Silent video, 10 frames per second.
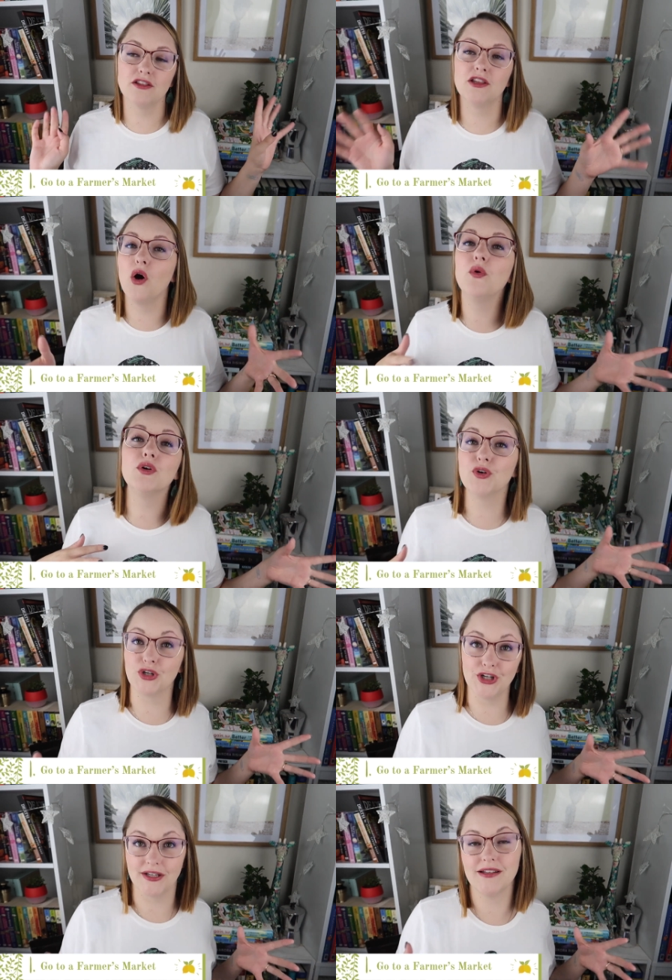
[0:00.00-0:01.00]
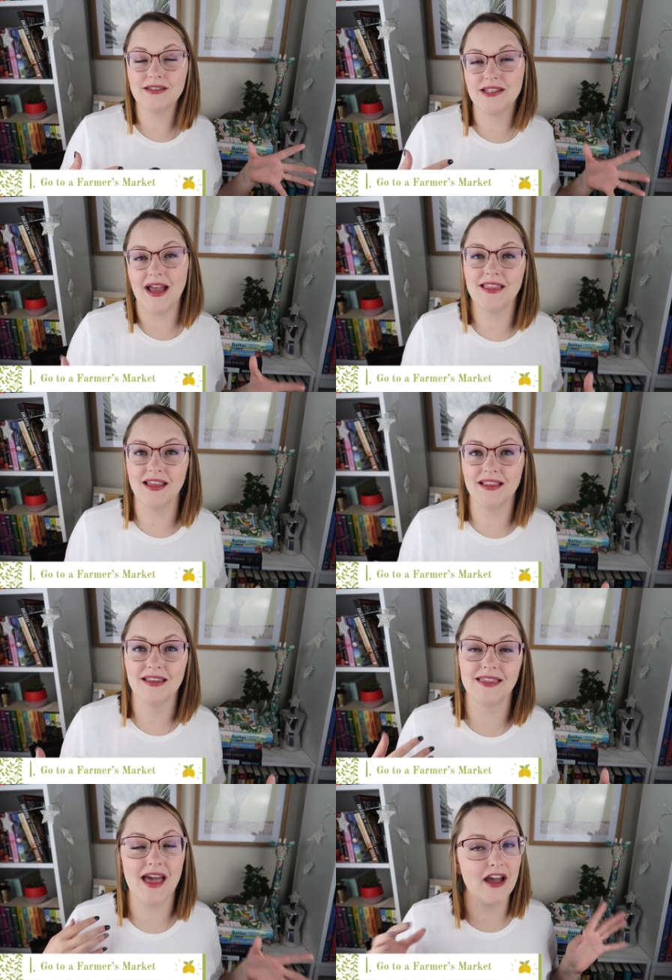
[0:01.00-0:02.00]
local goods. I think
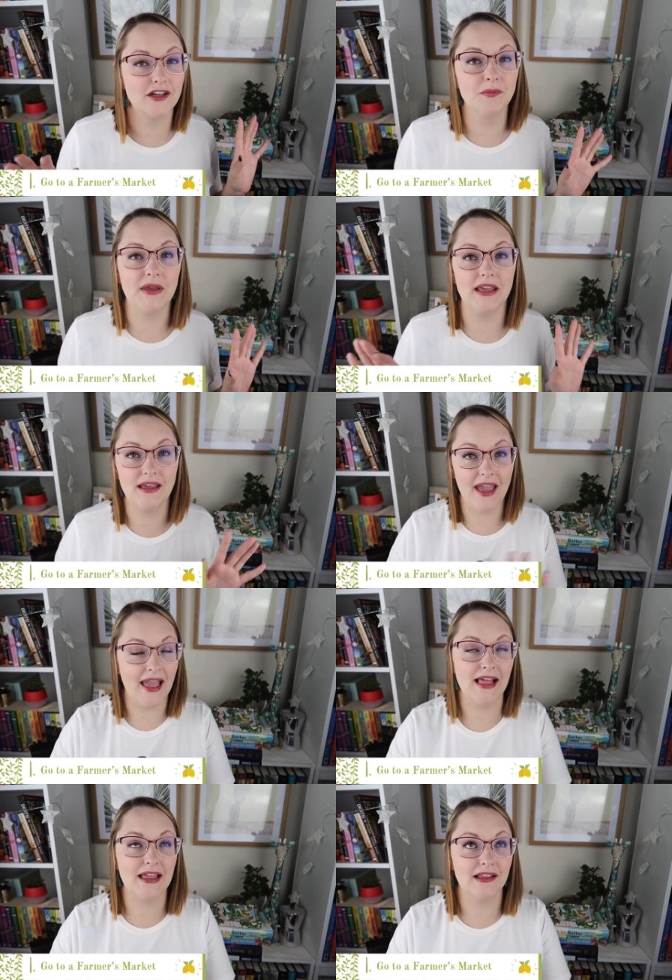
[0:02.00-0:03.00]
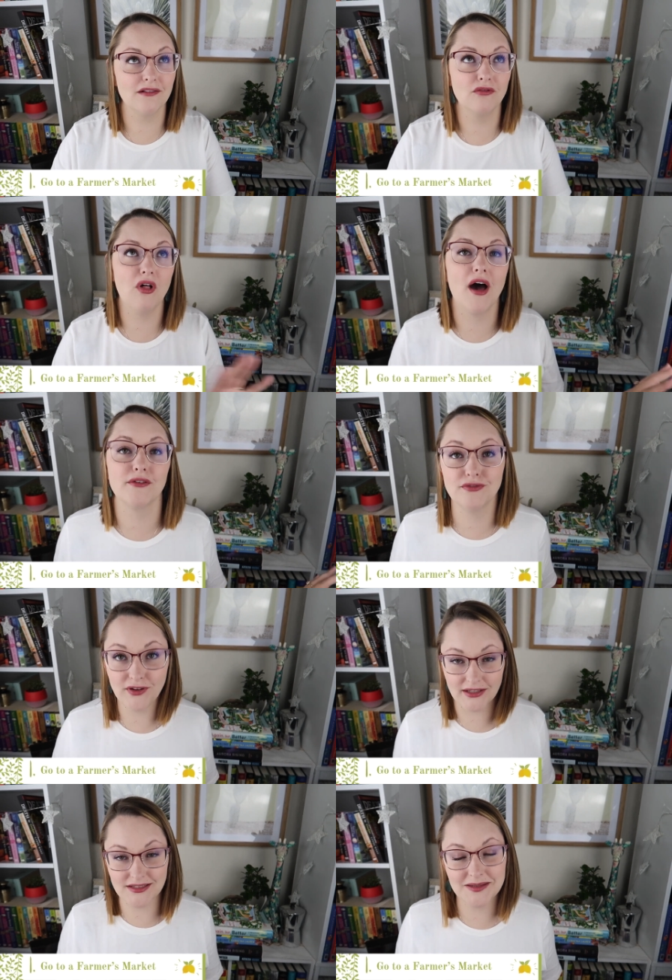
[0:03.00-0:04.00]
that that could be a lot of
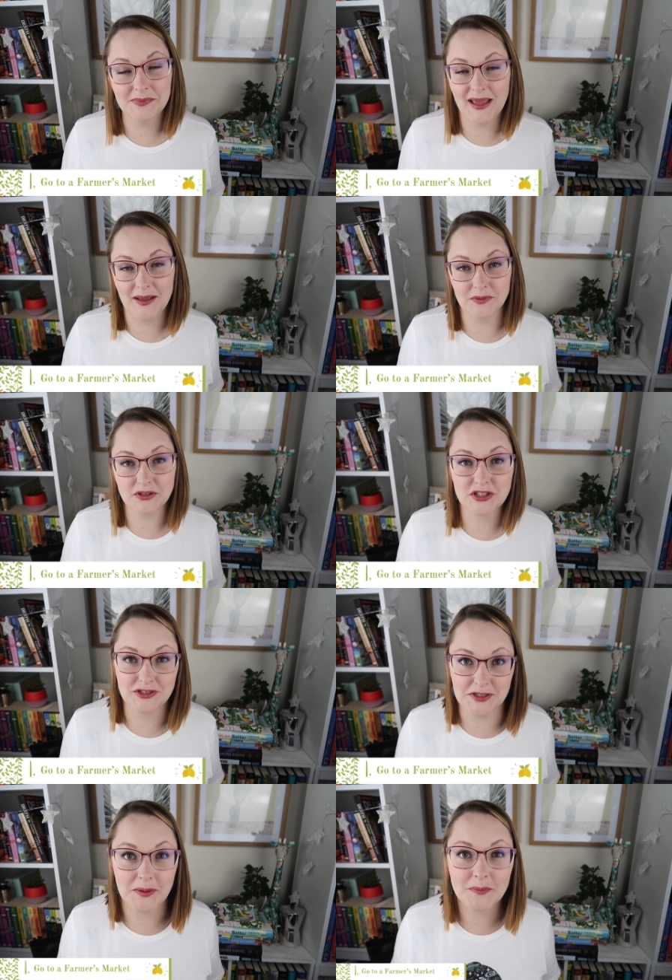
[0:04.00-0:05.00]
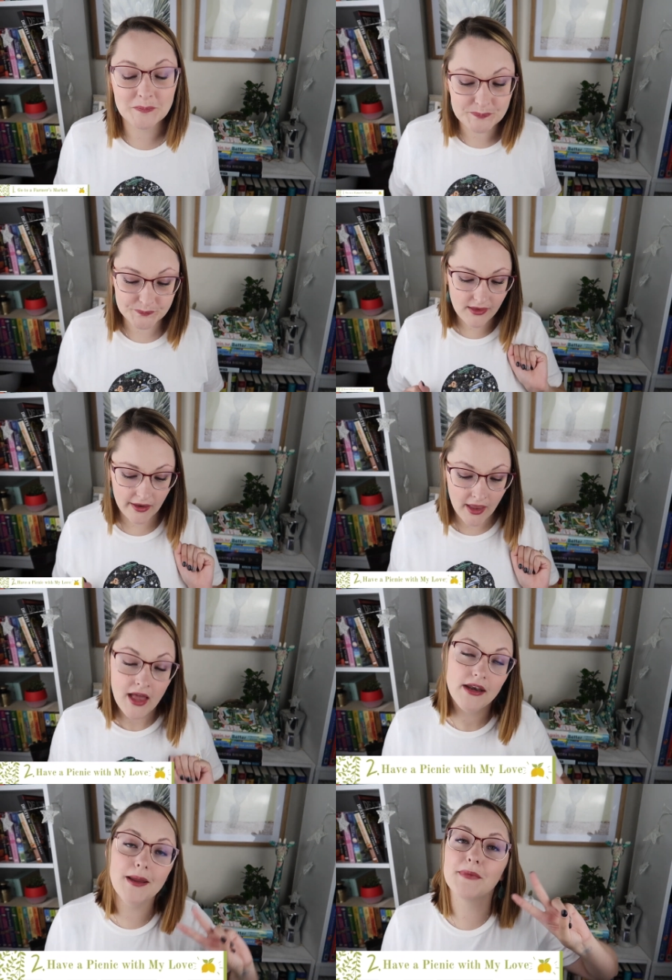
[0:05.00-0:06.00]
fun to be able to do.
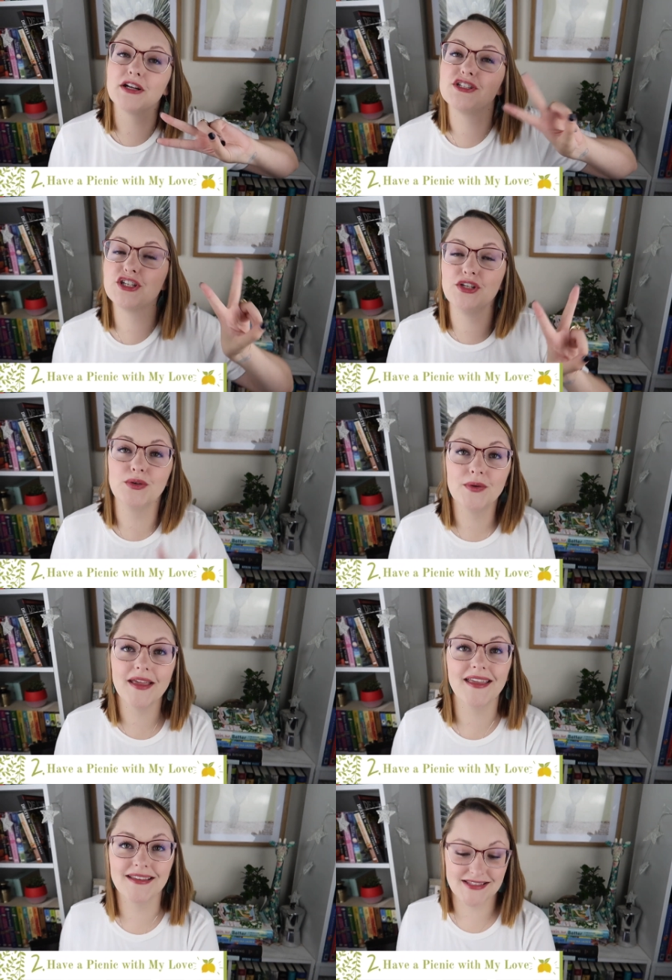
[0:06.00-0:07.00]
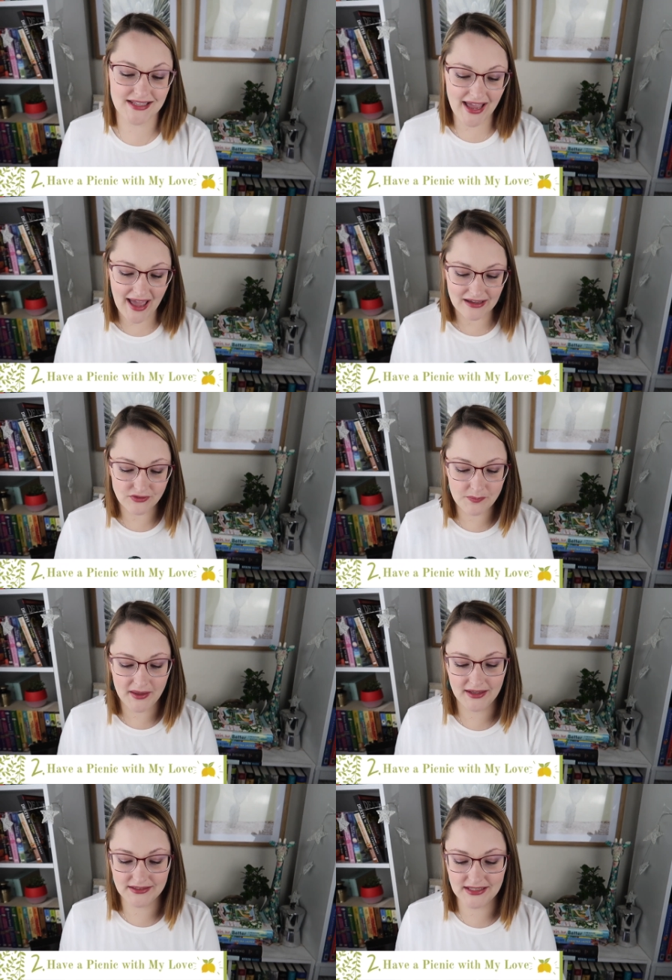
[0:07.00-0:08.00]
Number two is have a
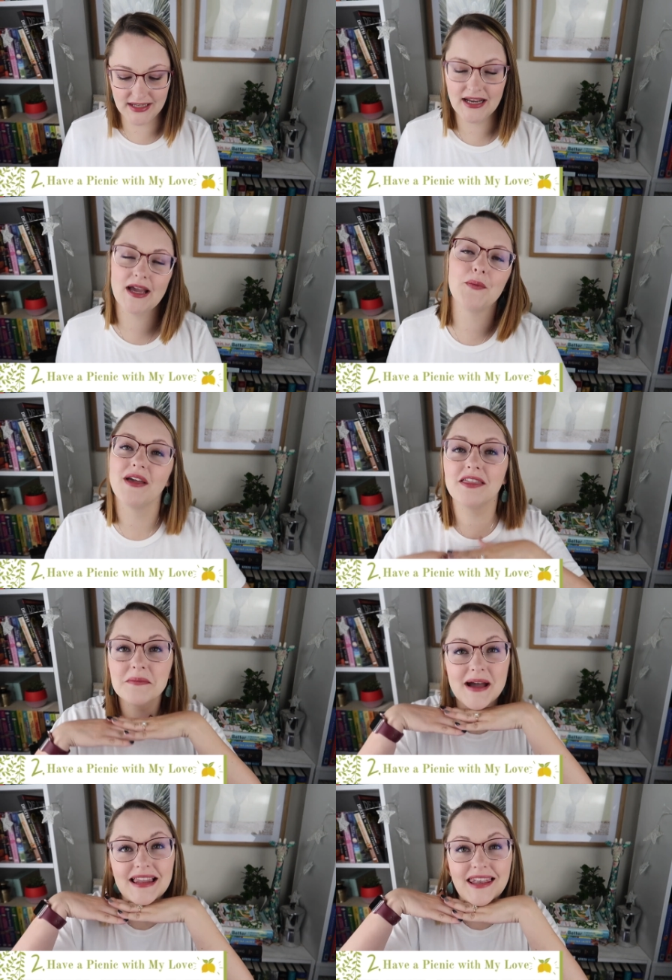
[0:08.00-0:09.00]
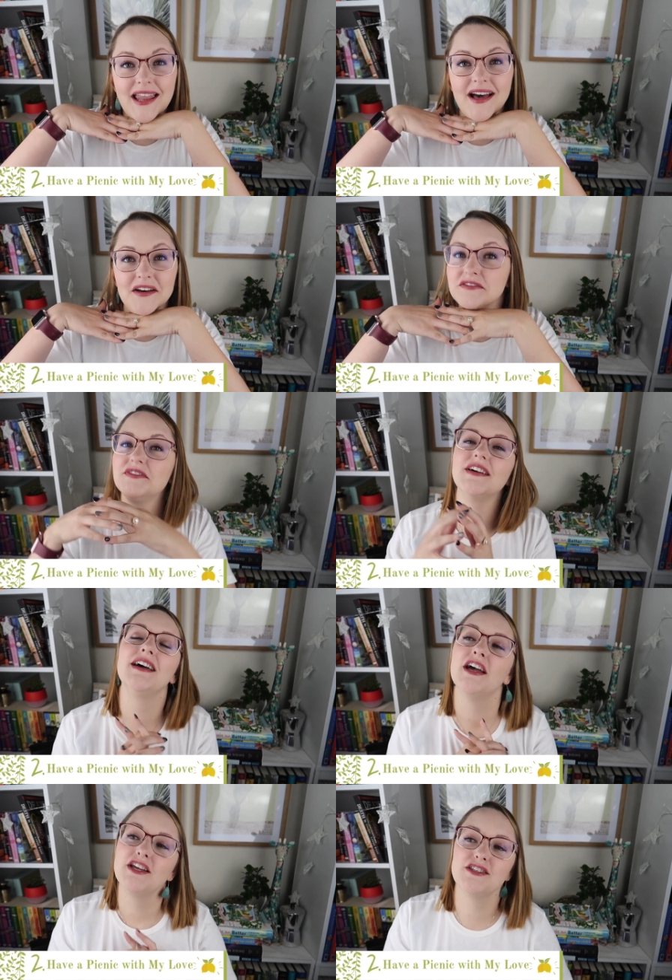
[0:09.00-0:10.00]
picnic with my love.
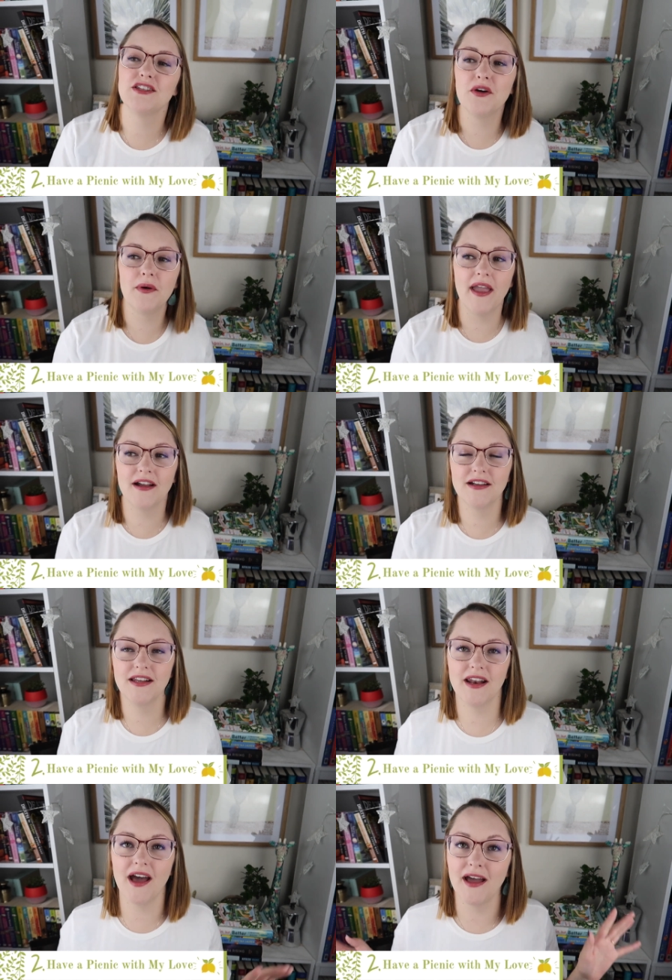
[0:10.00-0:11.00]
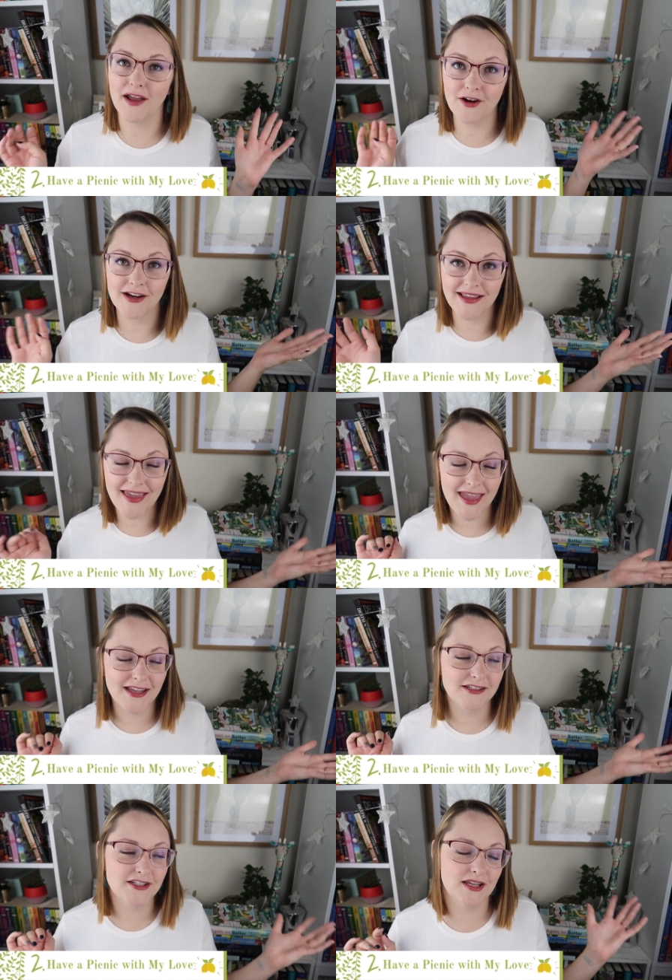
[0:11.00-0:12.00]
So Aaron and I are
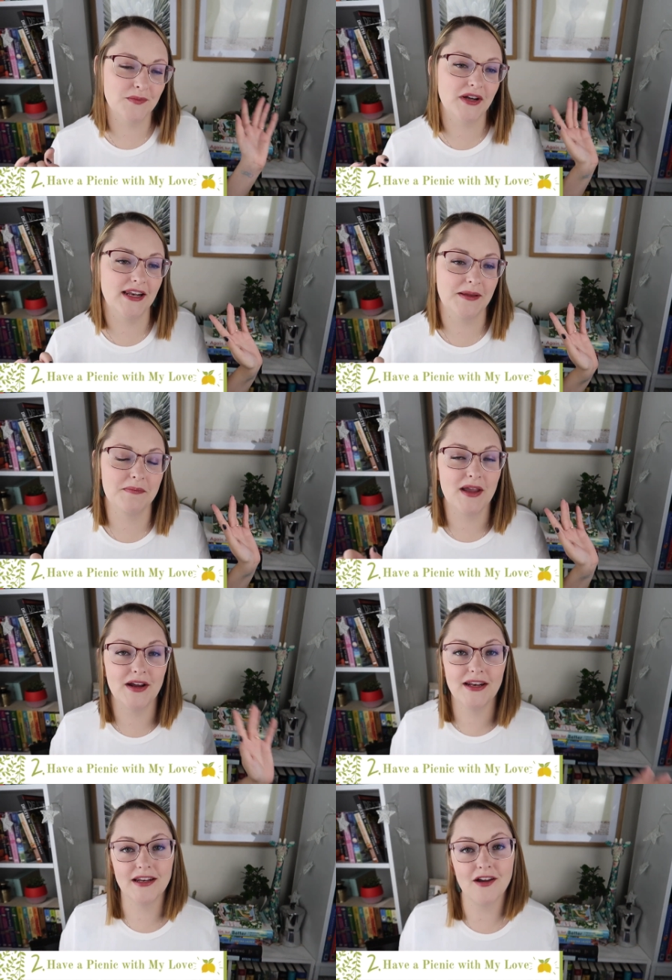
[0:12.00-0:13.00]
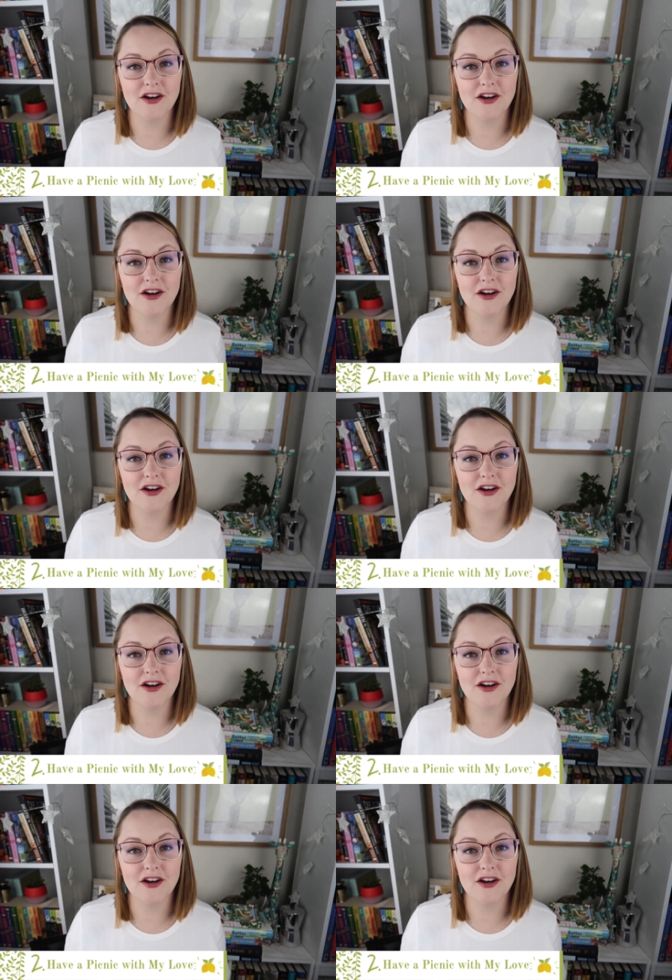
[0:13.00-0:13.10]
engaged, and we're getting married in